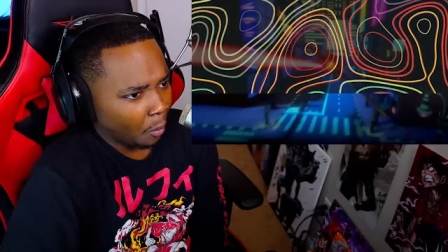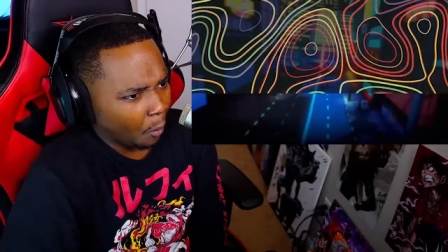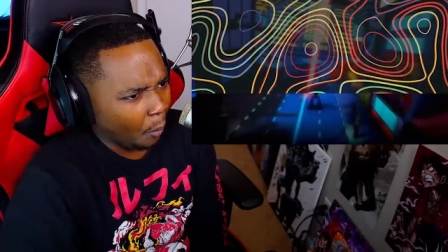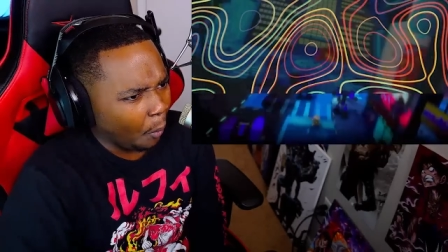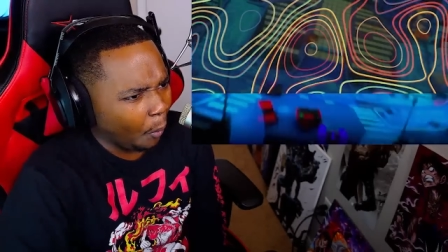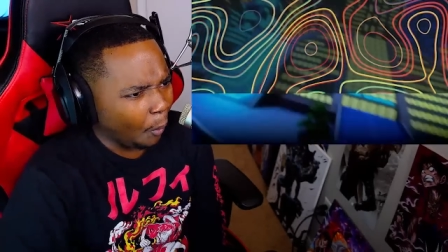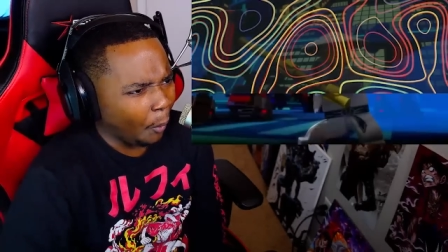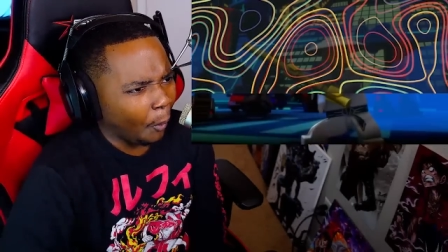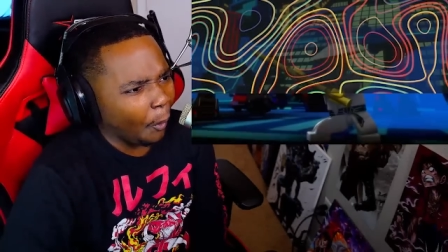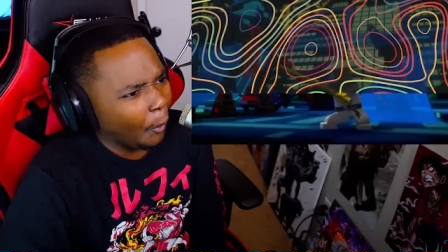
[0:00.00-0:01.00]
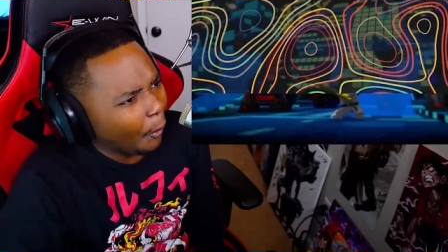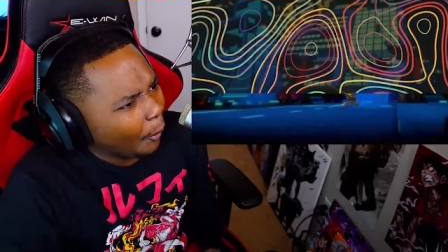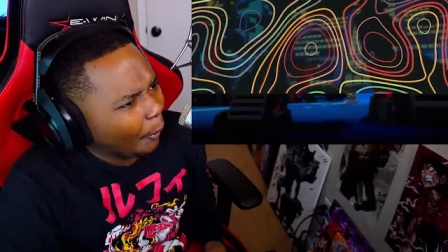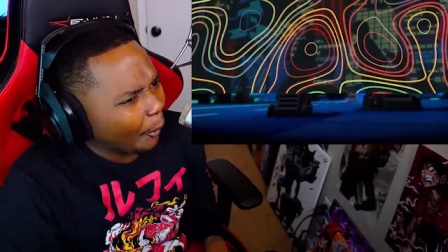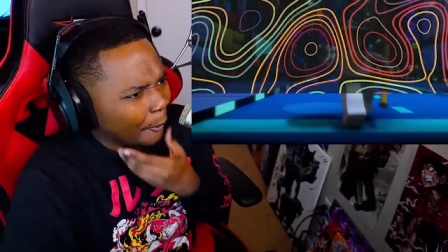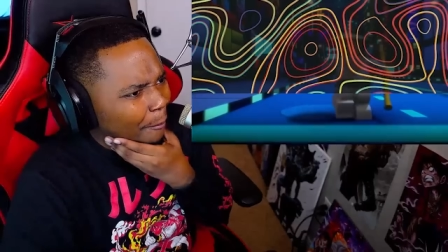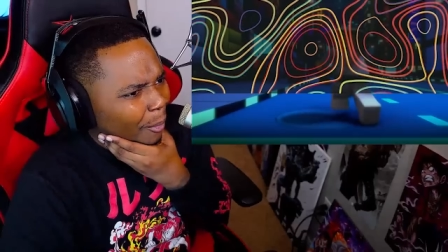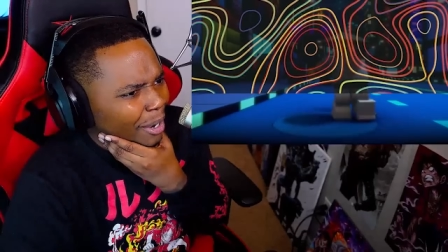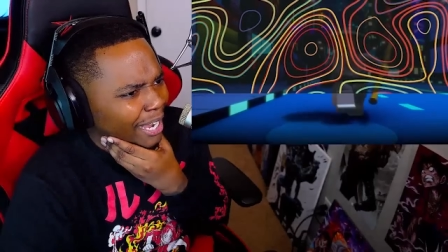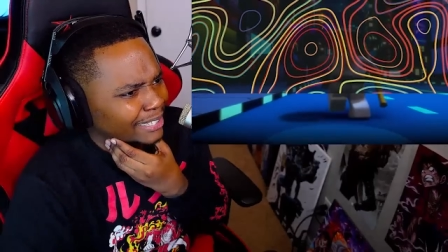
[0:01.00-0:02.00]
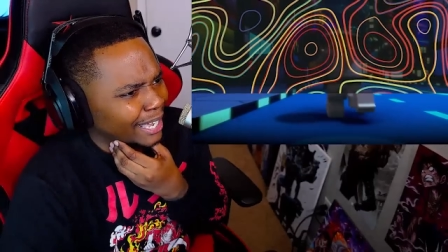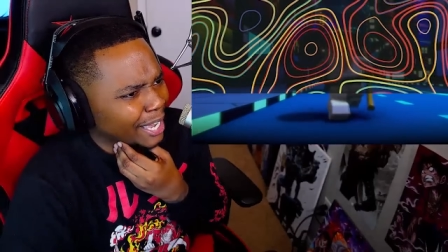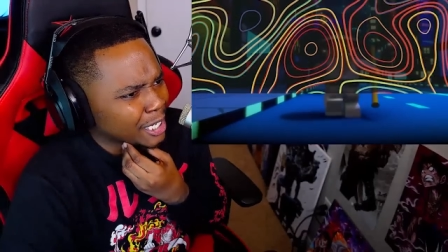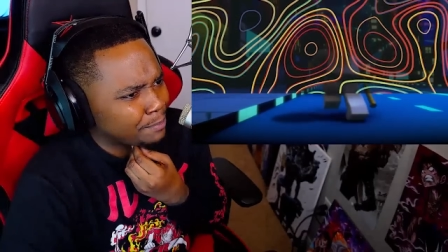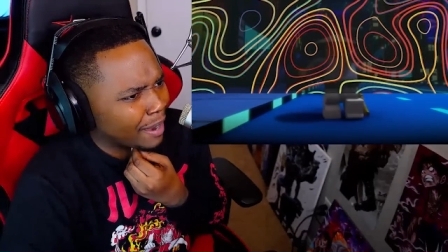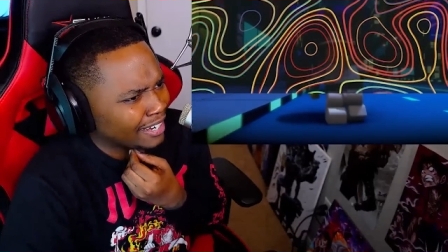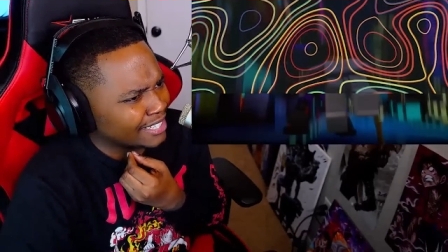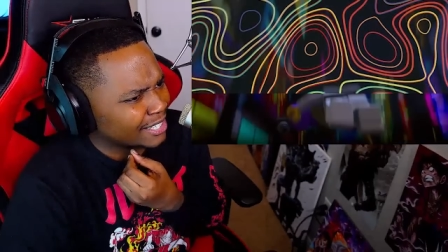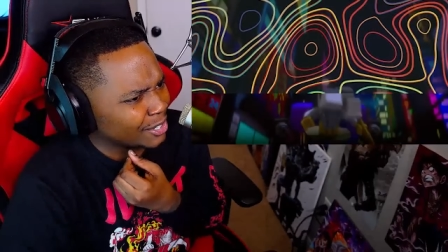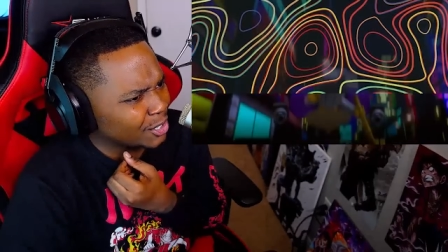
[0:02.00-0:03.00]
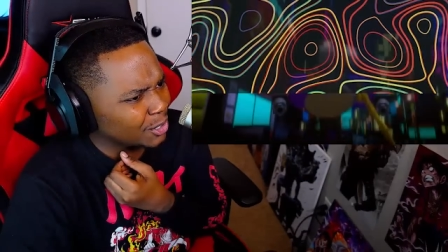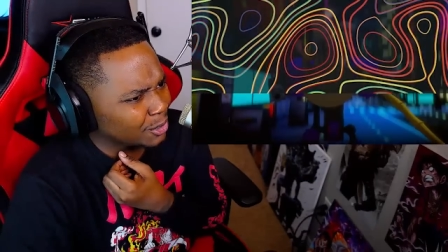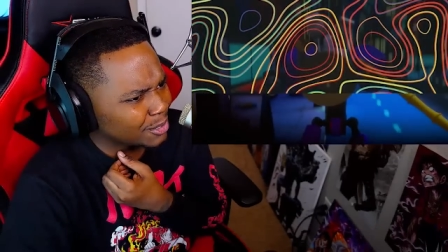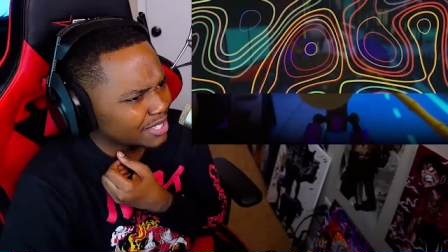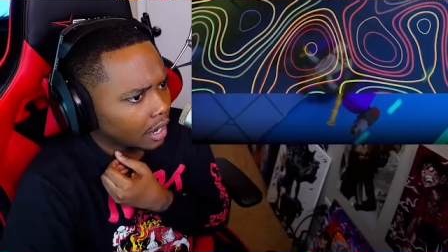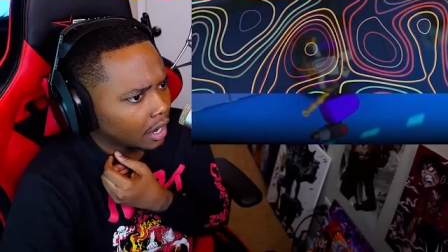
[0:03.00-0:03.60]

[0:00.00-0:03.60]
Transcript: Ooh. Boy, you got the ace pilot skills.